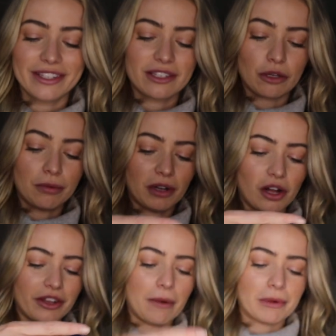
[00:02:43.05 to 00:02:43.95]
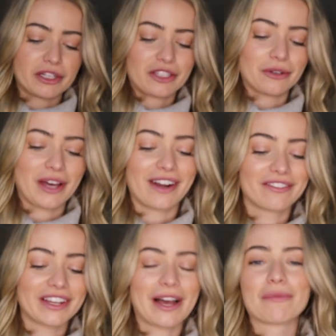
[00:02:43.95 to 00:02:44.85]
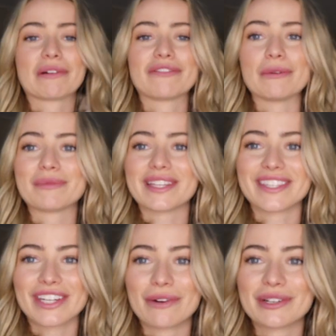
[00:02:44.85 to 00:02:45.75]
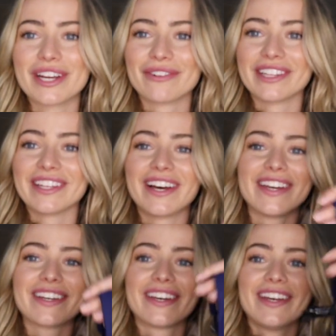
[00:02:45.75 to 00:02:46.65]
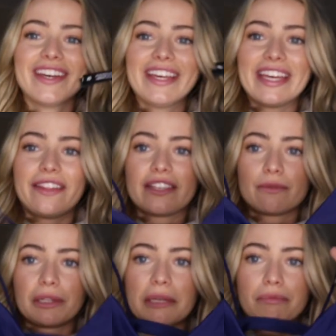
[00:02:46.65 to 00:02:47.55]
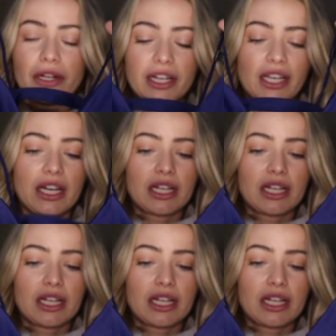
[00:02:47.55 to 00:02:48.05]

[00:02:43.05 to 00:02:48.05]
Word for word: The Scoop, they're all numbered too, kind of like how perfume scents are, which I really like in this really pretty